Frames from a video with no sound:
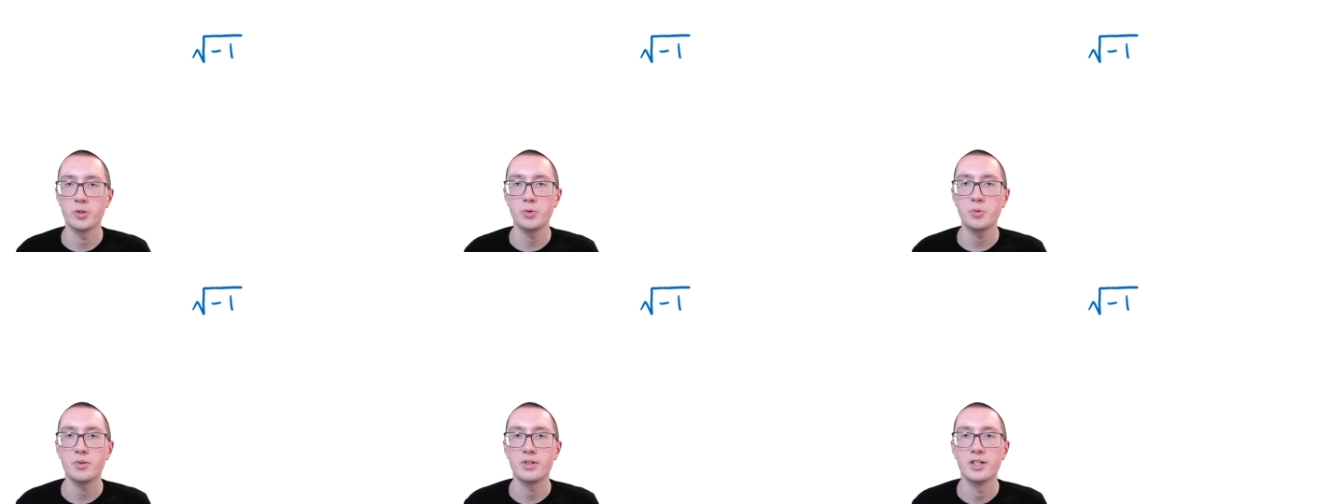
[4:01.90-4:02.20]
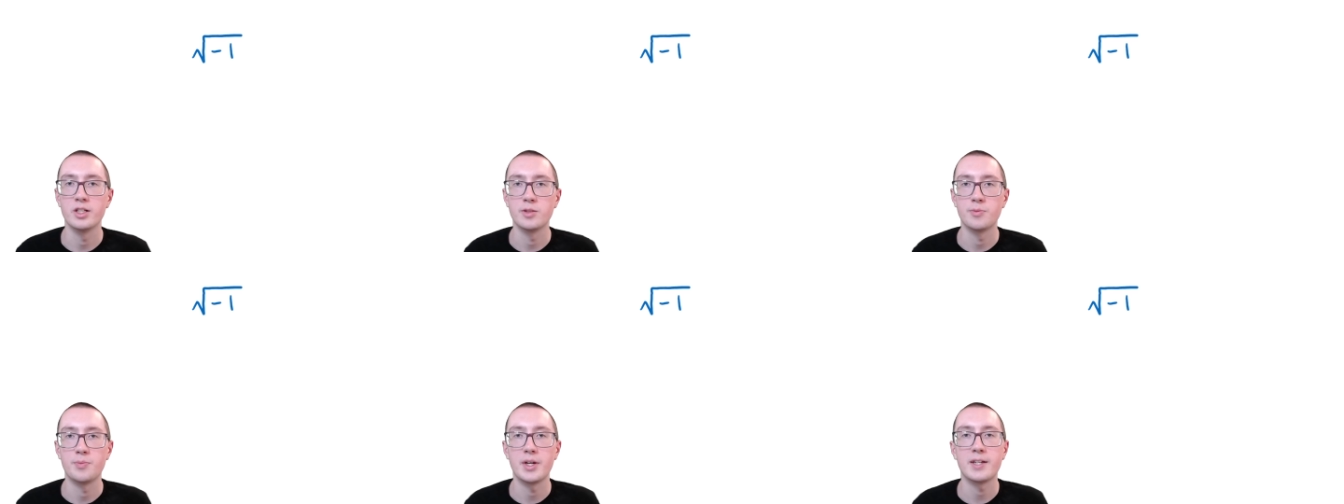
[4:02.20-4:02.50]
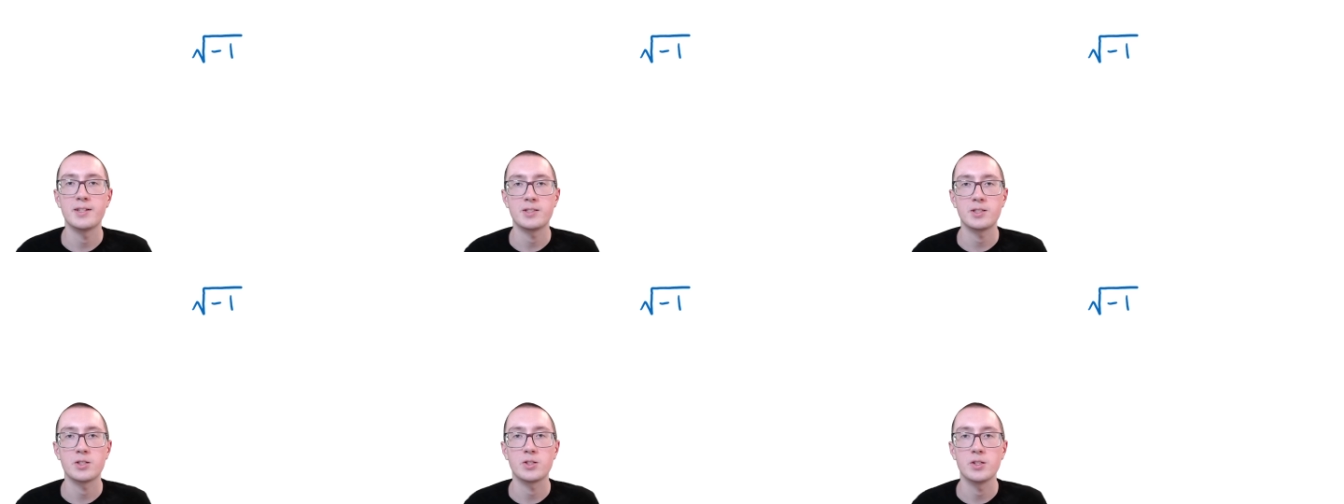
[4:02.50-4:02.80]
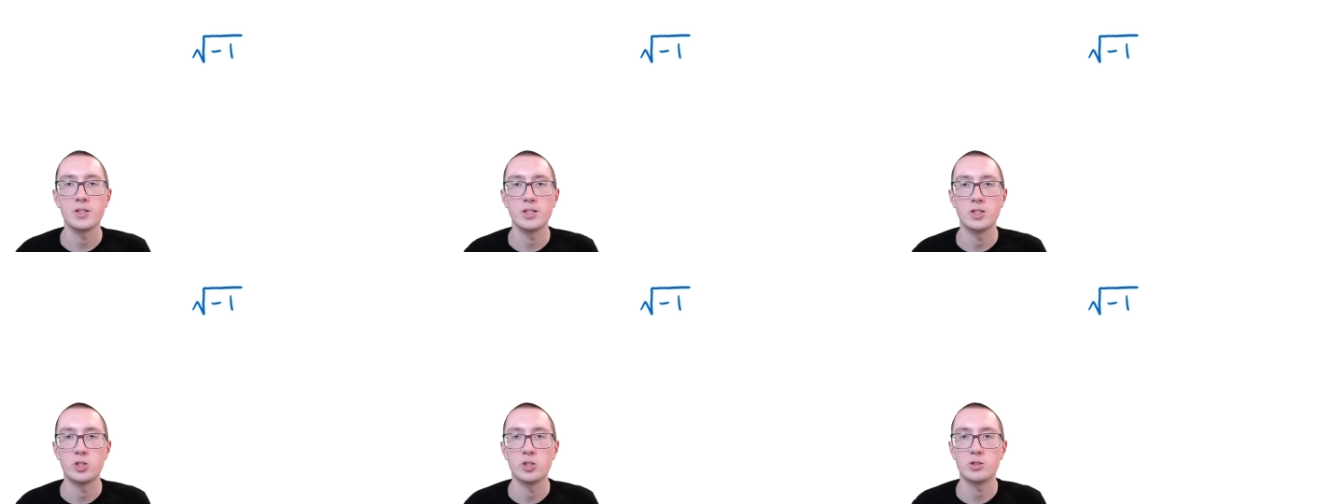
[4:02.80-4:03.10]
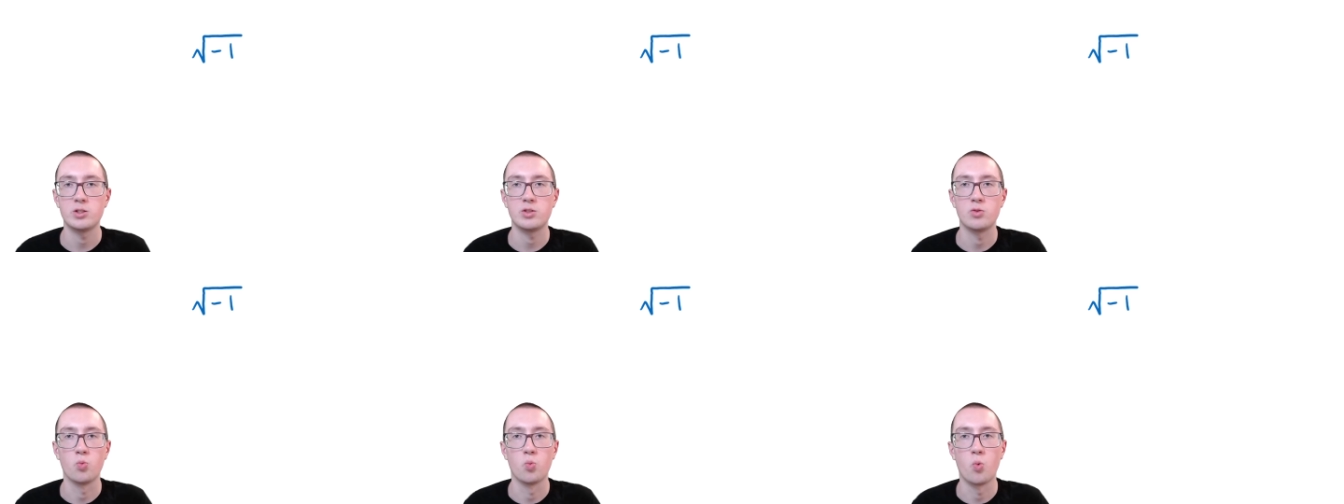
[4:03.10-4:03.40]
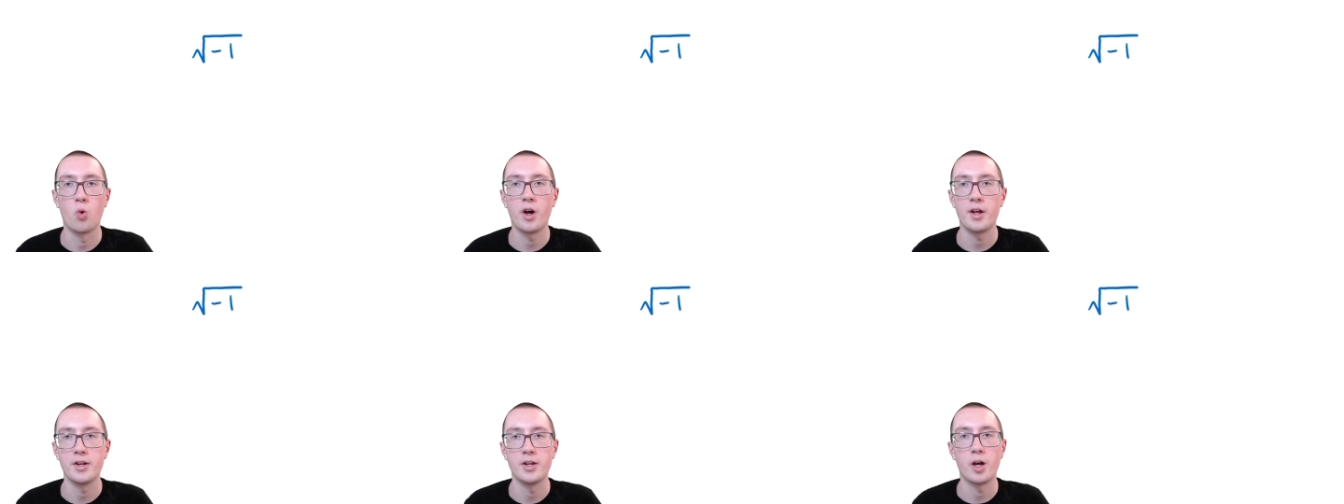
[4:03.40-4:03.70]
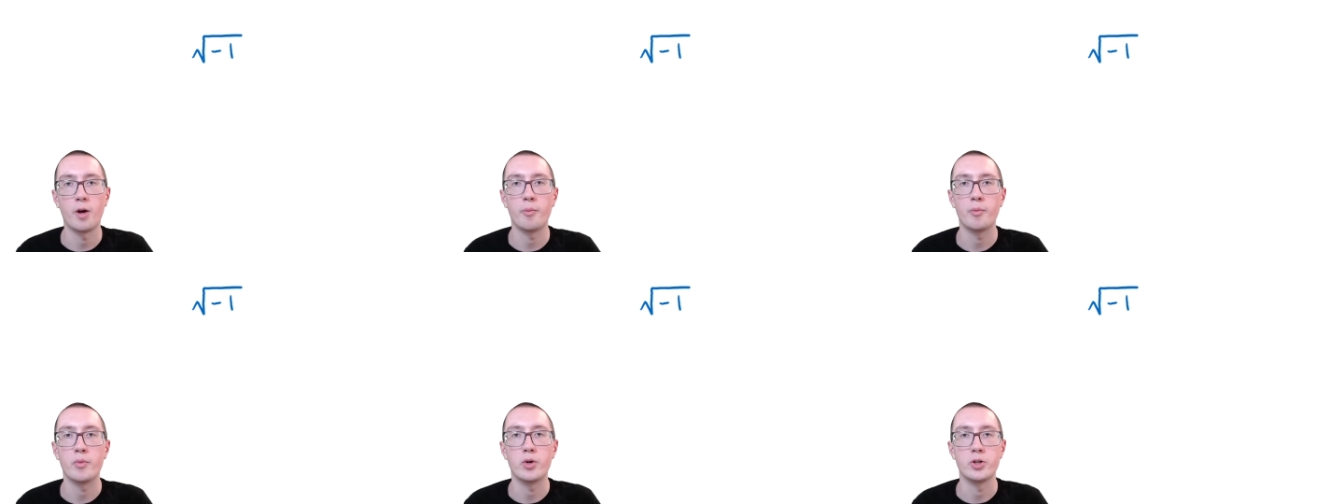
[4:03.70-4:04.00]
root is basically just what
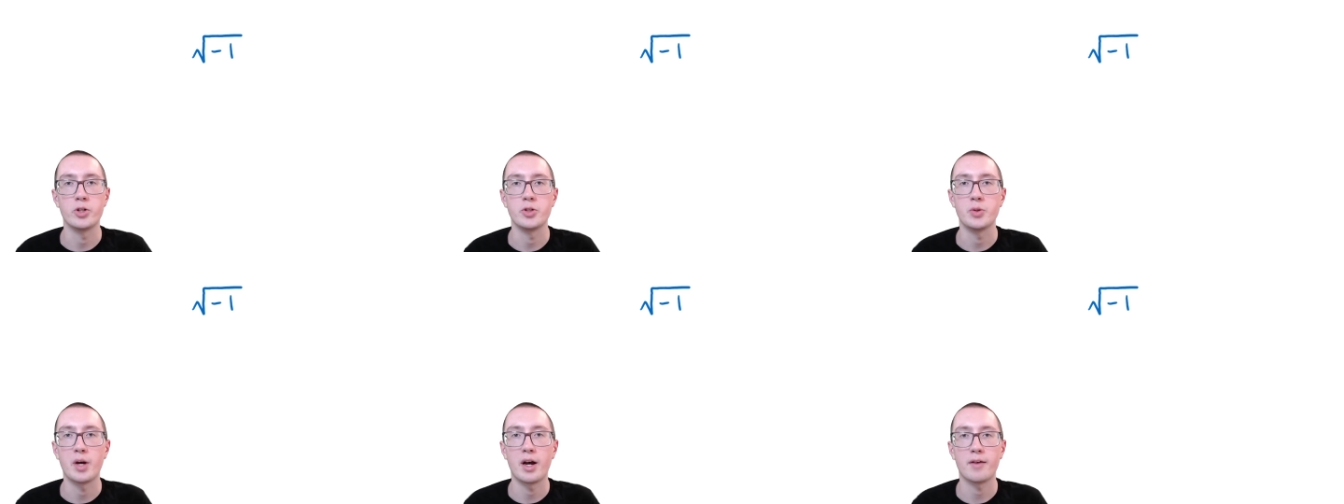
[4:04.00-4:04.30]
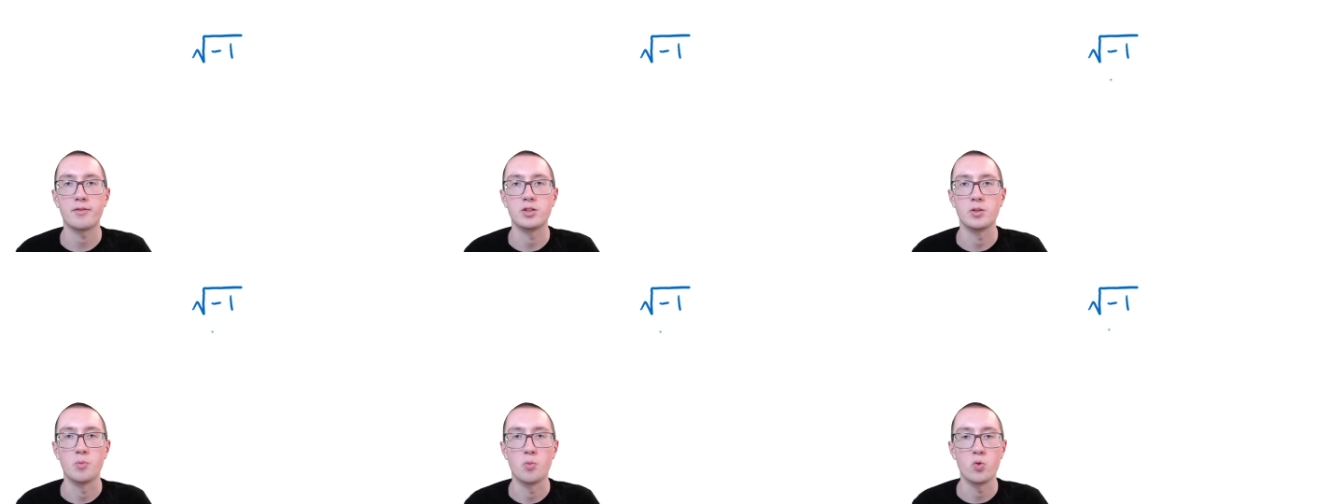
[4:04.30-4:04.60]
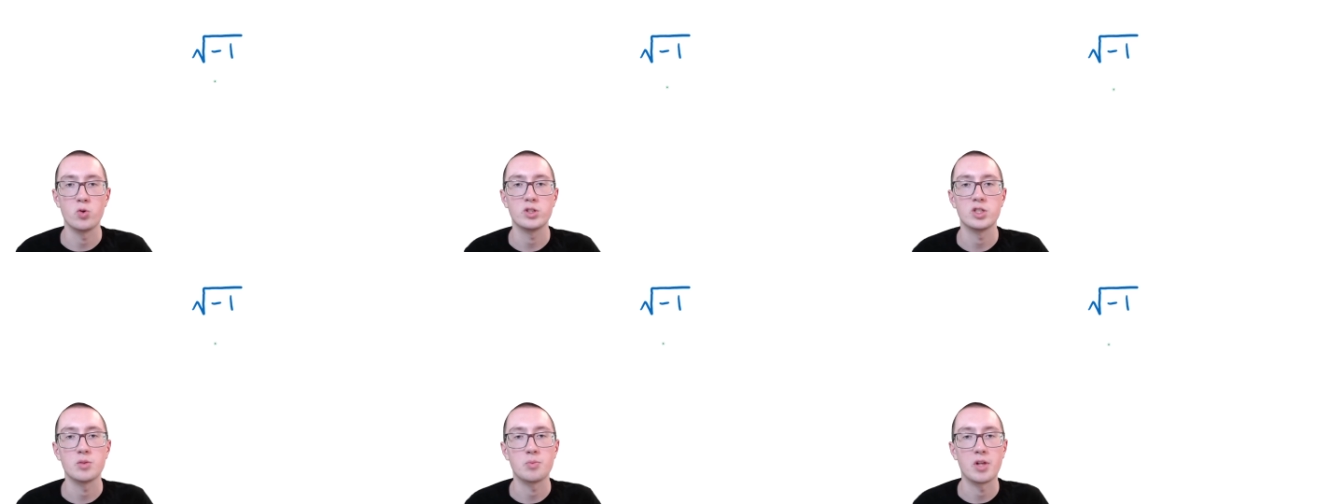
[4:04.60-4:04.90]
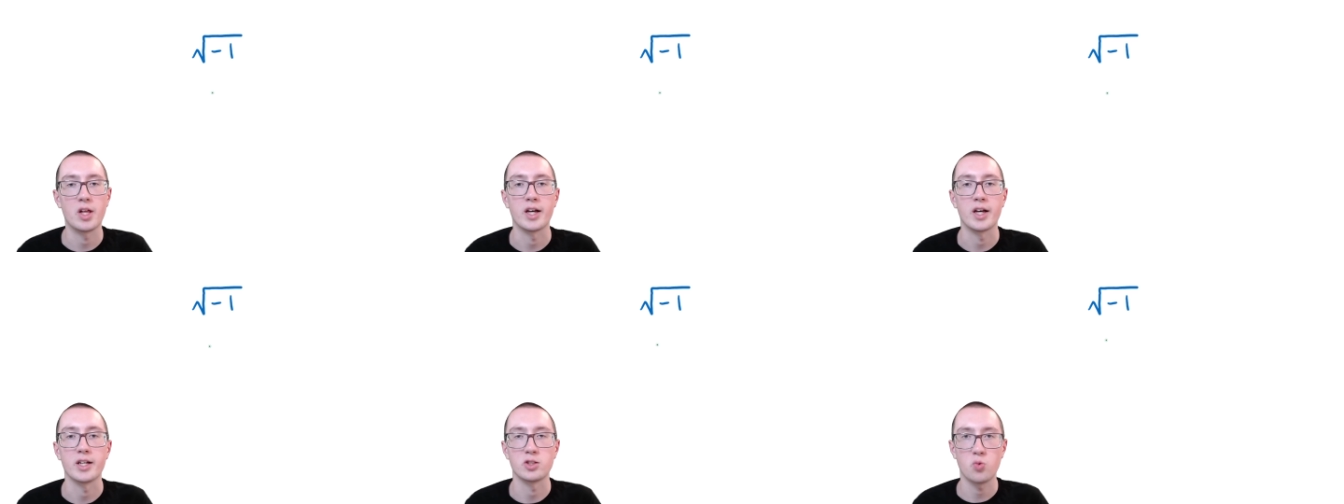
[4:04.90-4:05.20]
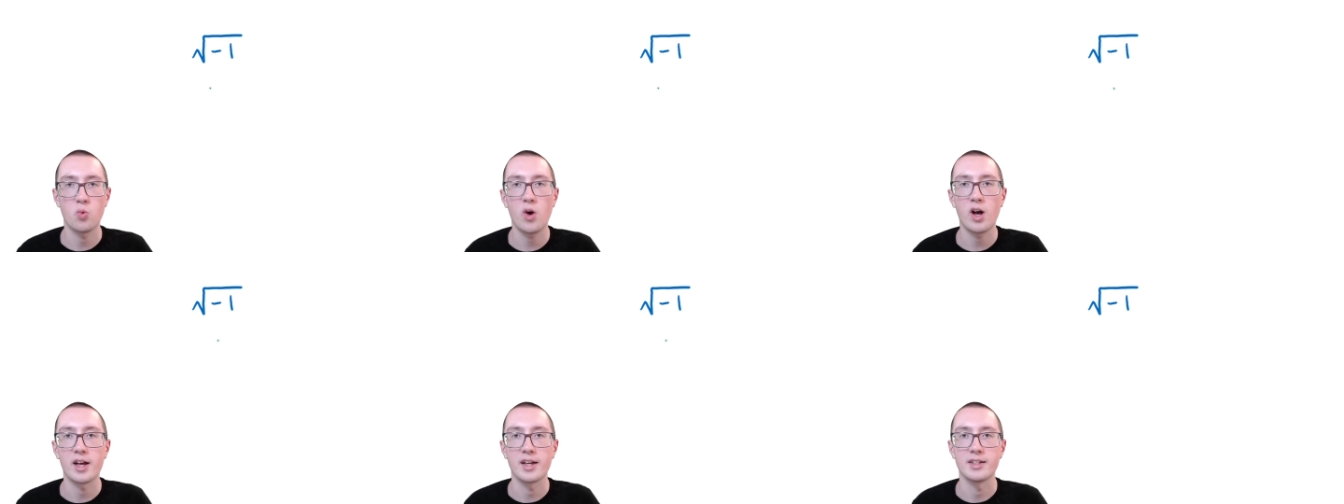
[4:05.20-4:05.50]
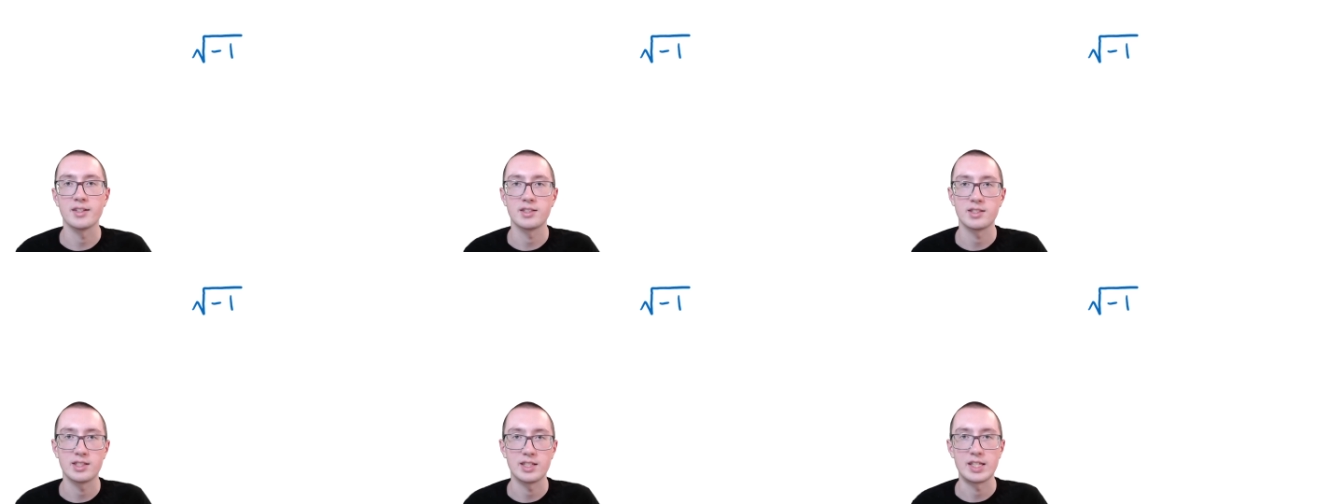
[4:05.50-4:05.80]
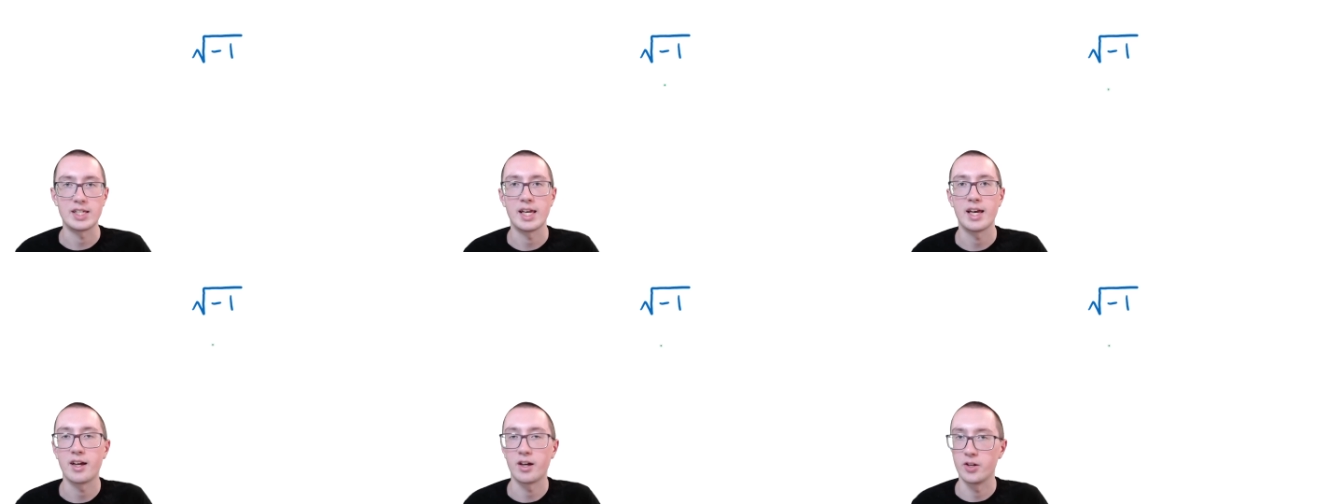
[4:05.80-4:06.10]
number do you have to multiply twice
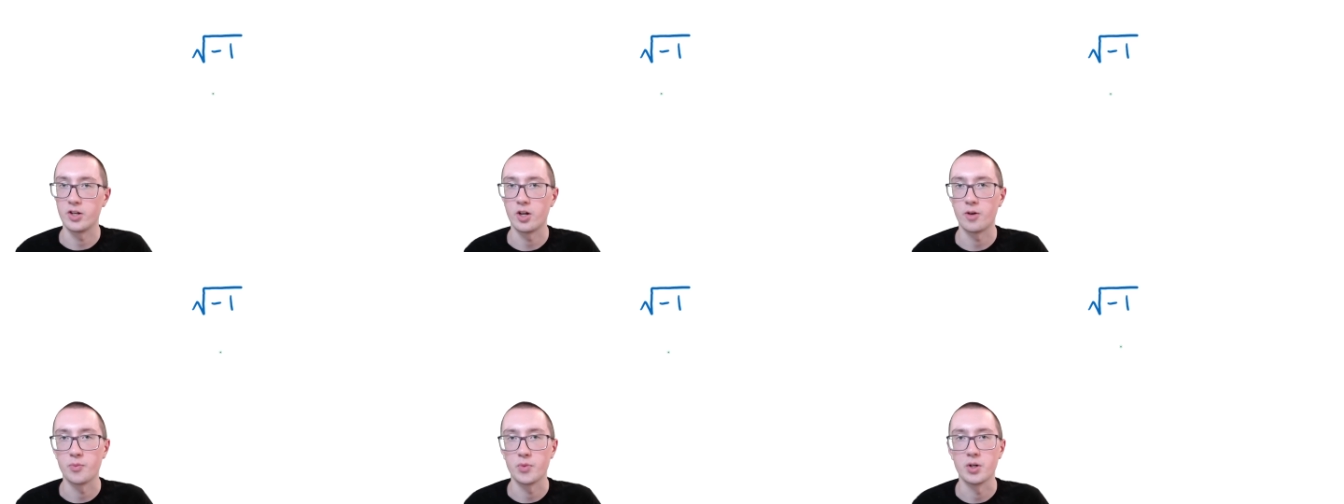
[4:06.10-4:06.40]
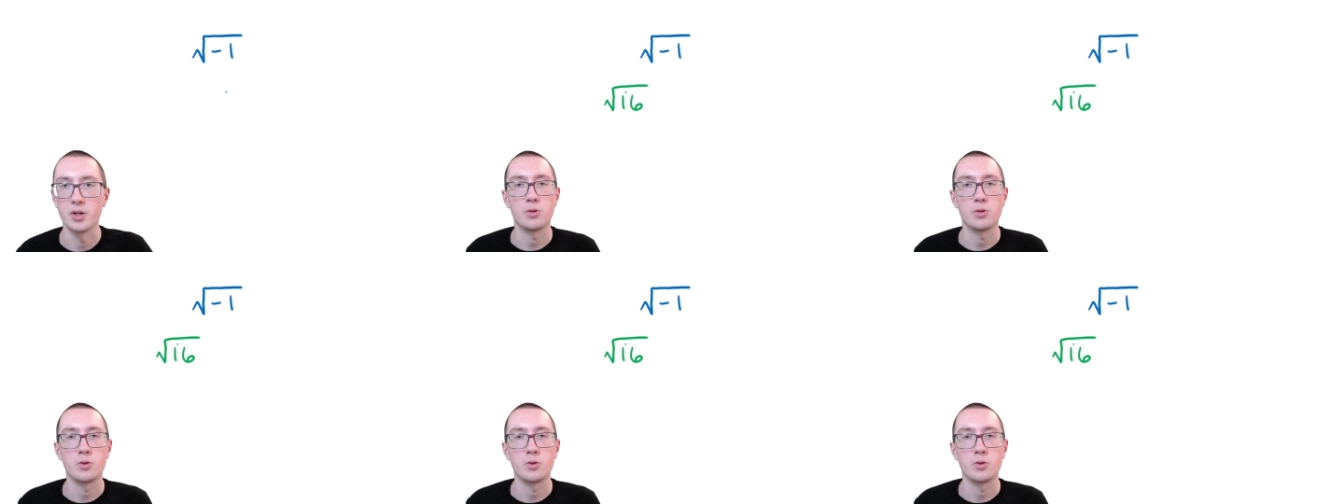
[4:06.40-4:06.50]
to get a number.